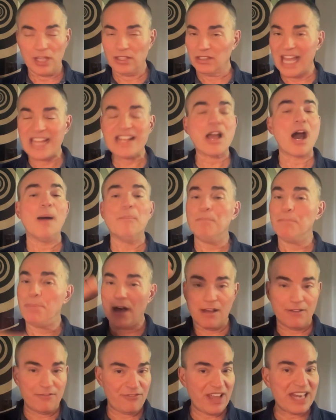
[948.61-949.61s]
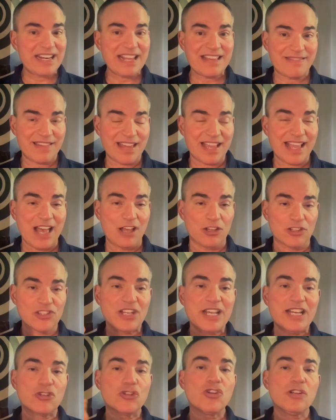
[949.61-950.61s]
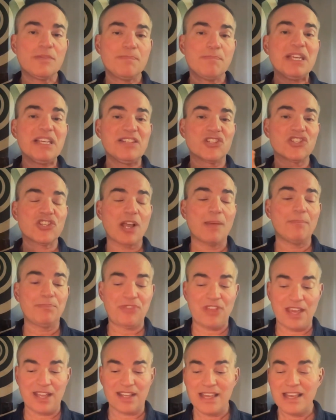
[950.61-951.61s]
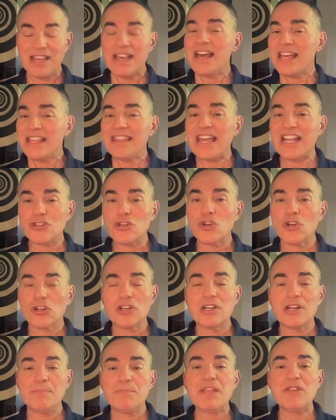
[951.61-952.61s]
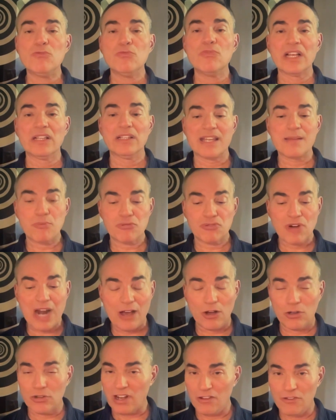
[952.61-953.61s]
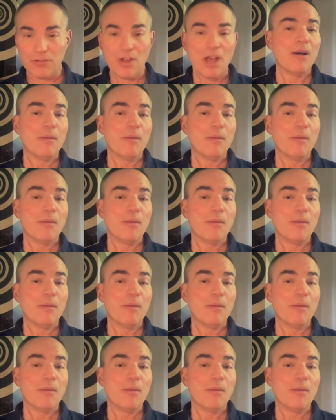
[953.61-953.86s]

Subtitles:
Like above anything else, it should be something that you're going to be really proud of,